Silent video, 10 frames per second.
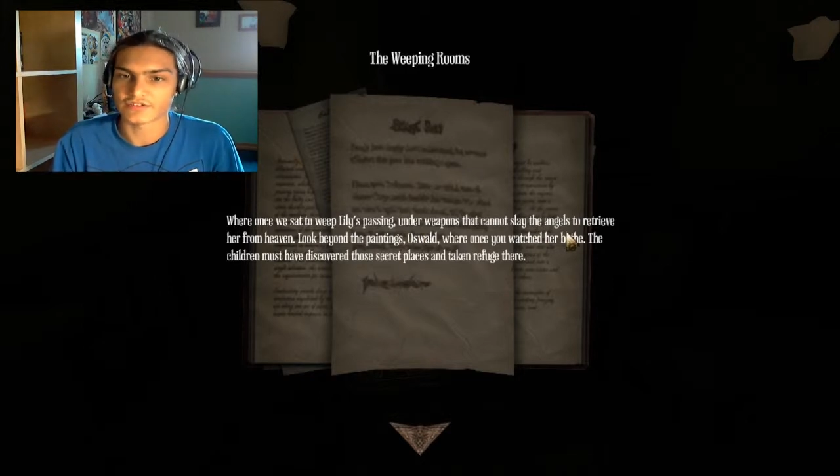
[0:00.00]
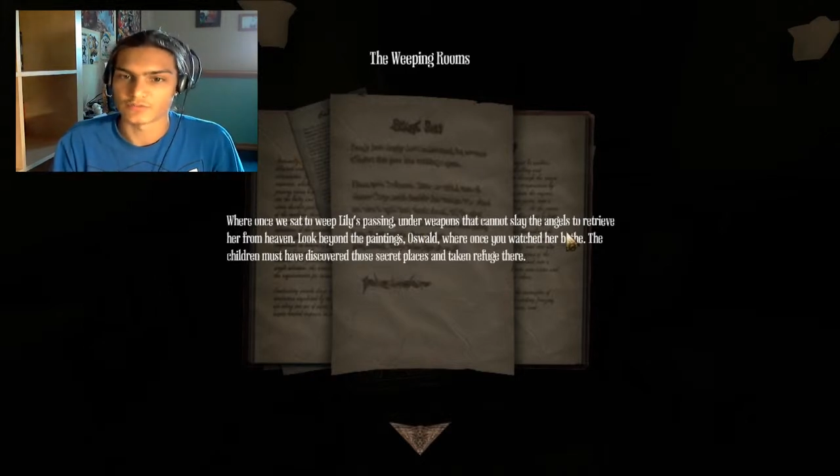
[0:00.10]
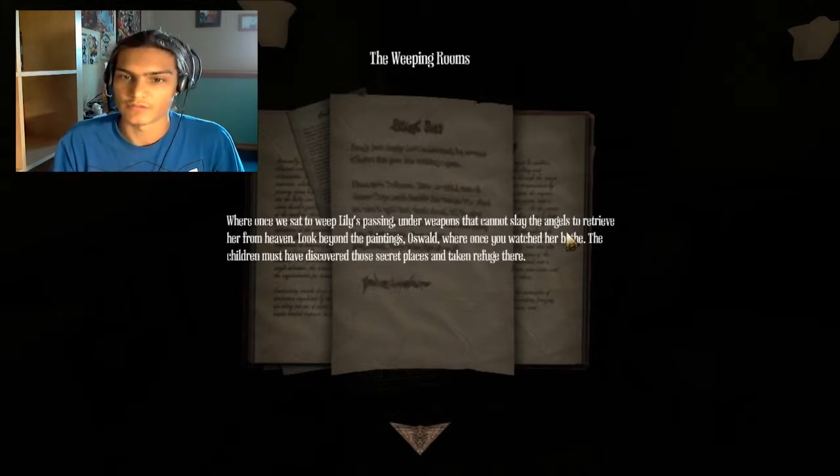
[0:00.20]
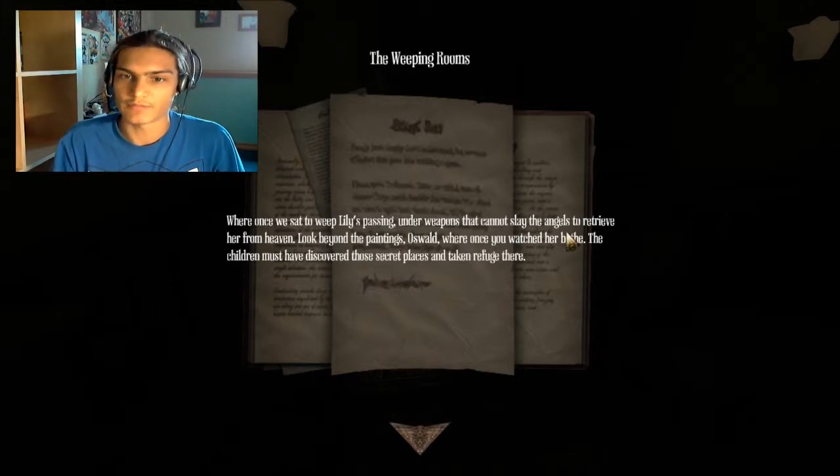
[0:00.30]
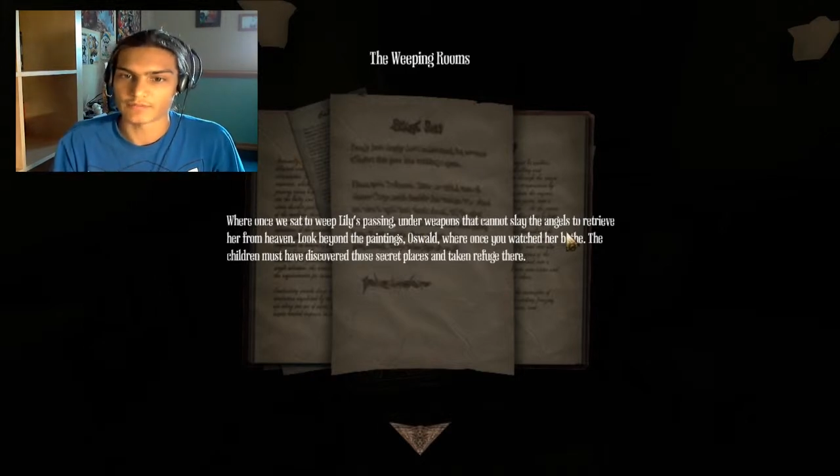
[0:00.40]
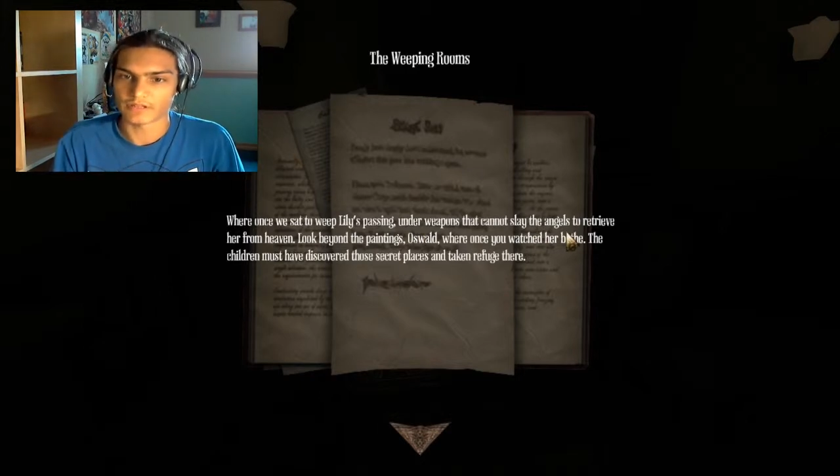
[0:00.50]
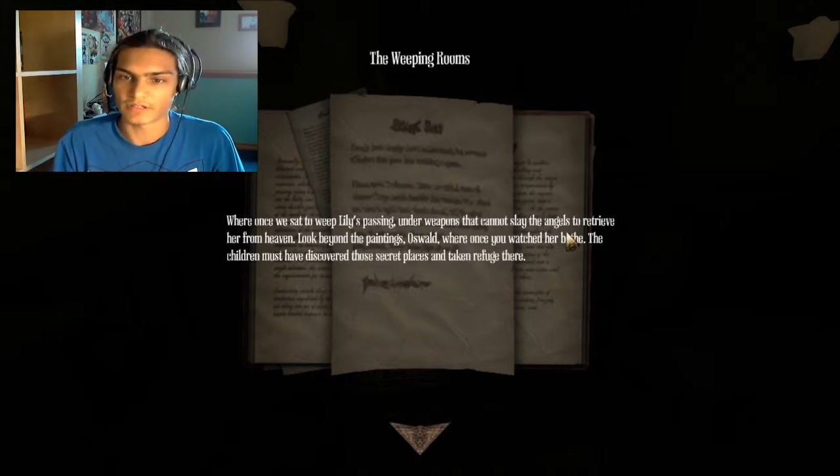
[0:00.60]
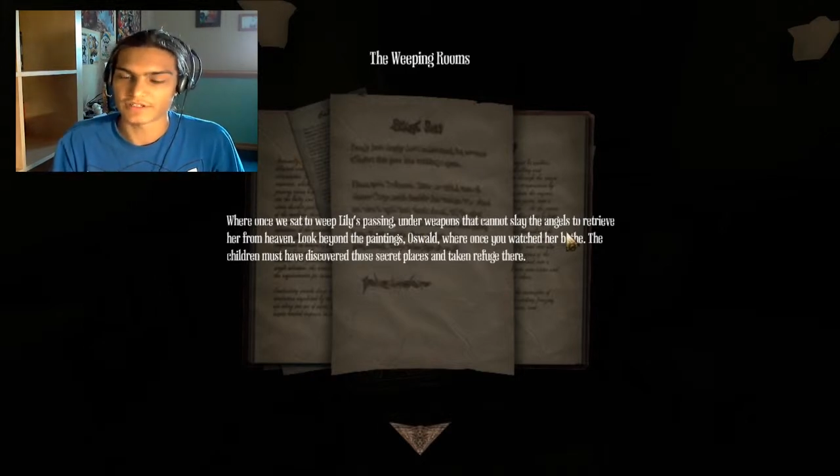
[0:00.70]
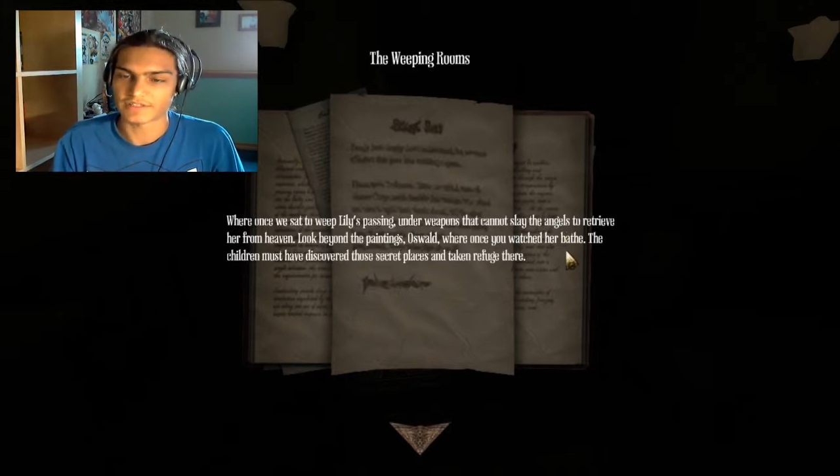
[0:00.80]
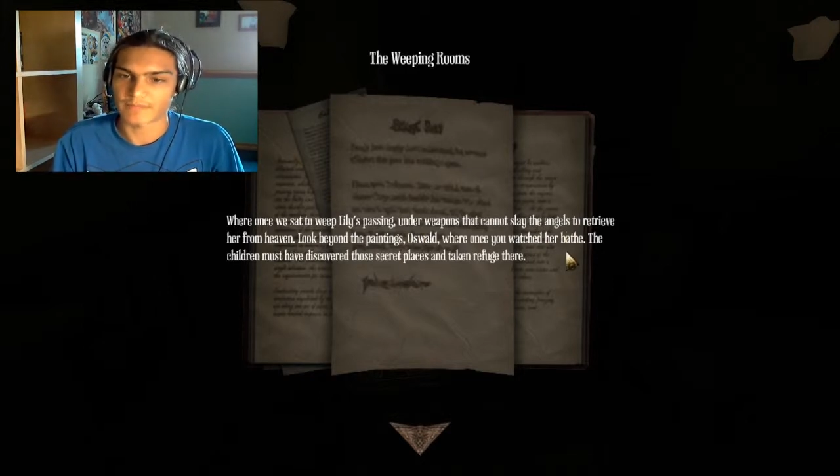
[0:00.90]
to weep
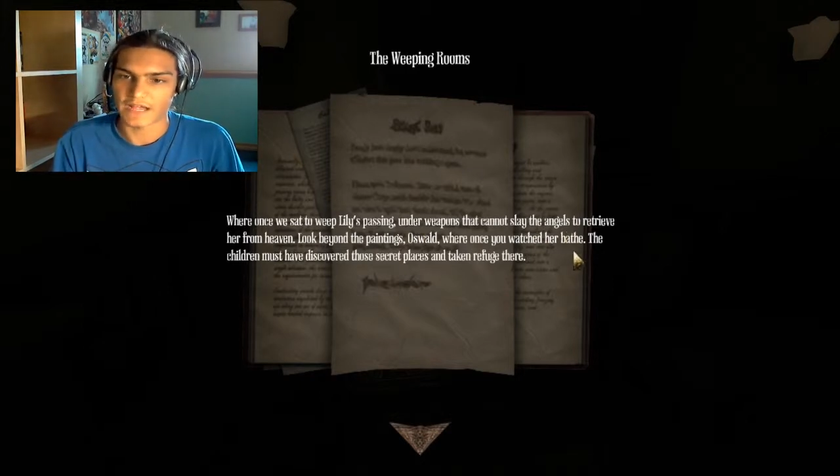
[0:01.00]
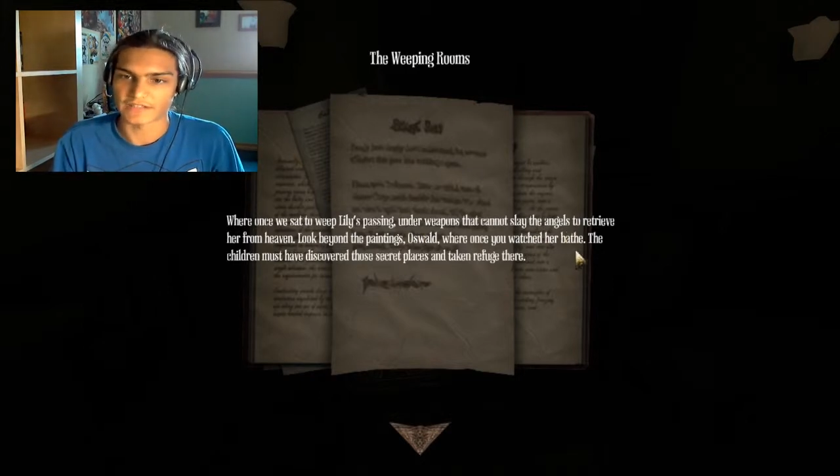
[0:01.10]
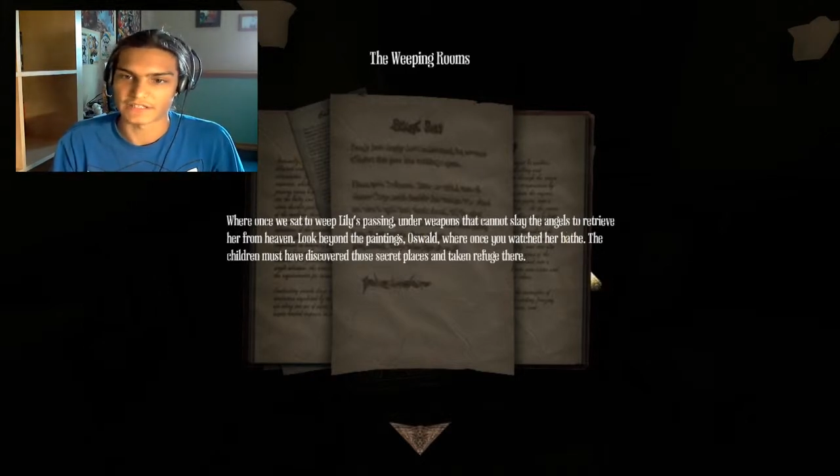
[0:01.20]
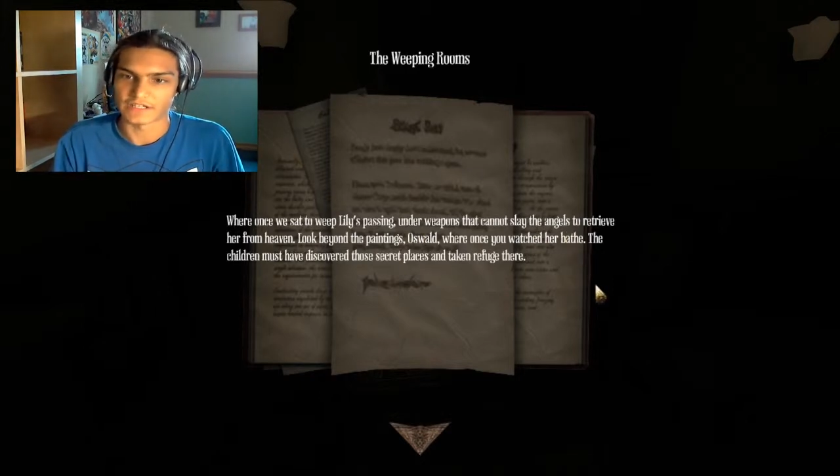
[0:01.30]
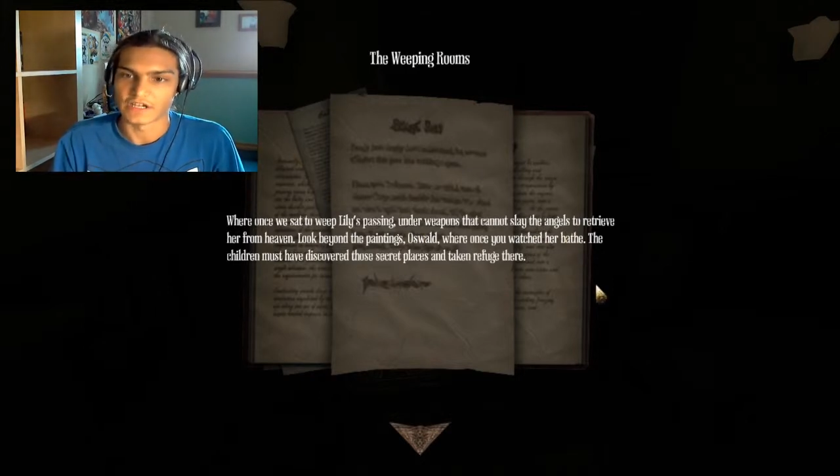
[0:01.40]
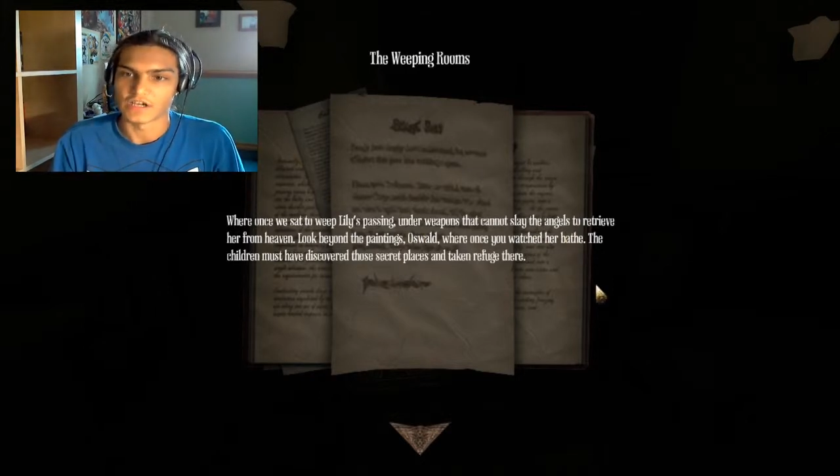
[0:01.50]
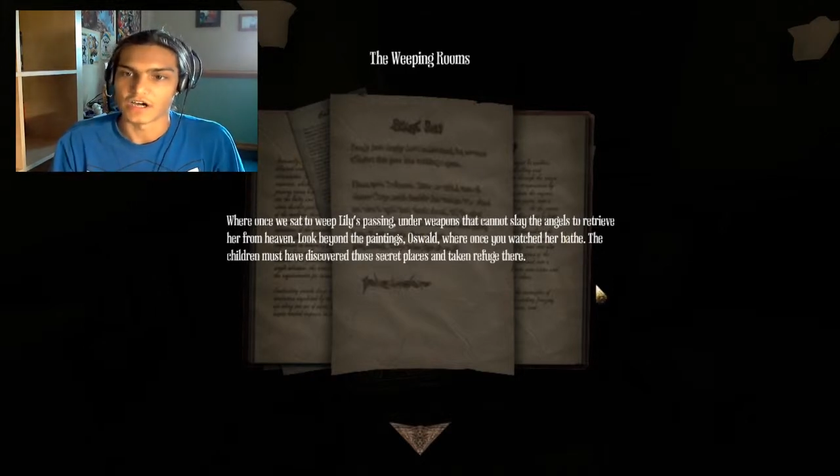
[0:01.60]
Lily's passing,